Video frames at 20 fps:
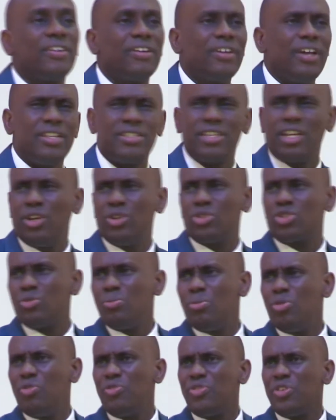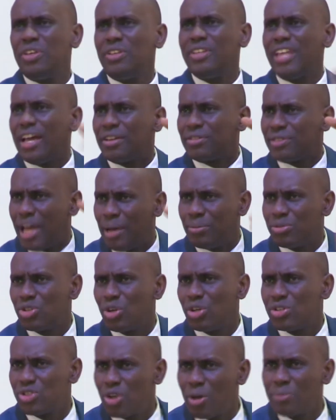There's a little movie that I'm
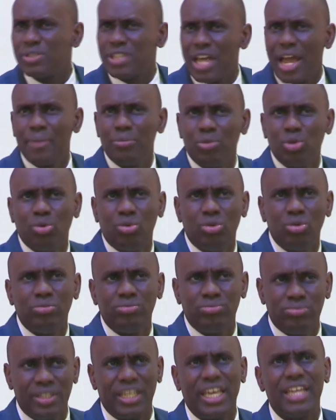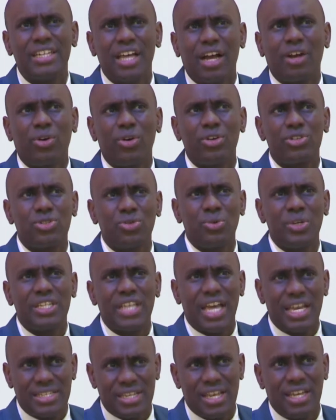sure sometime we'll get across to it.
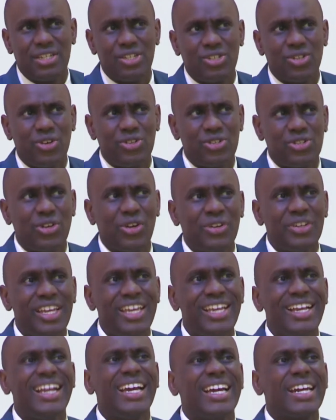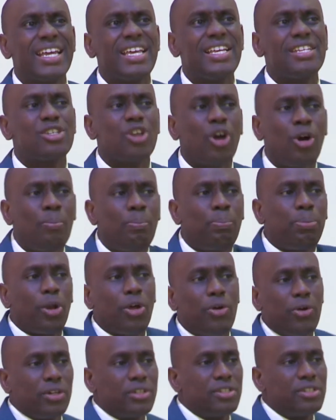I said it on Sunday Grace
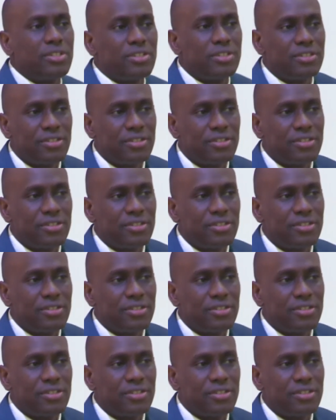Unplugged.